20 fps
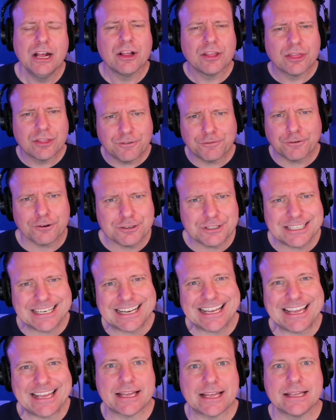The first
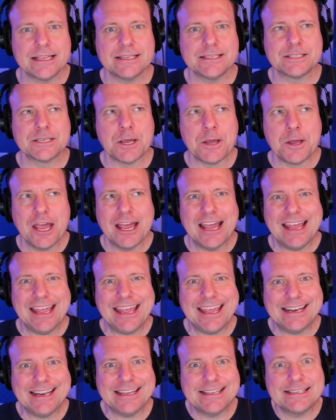is
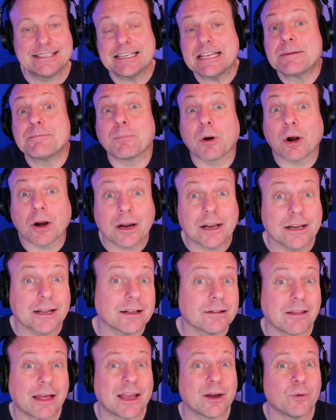it is in marketing
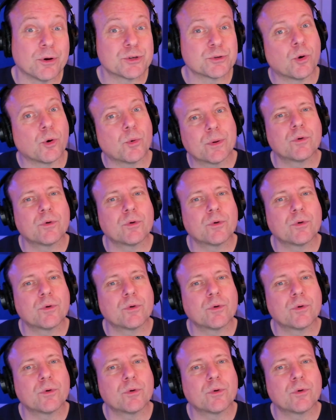language what we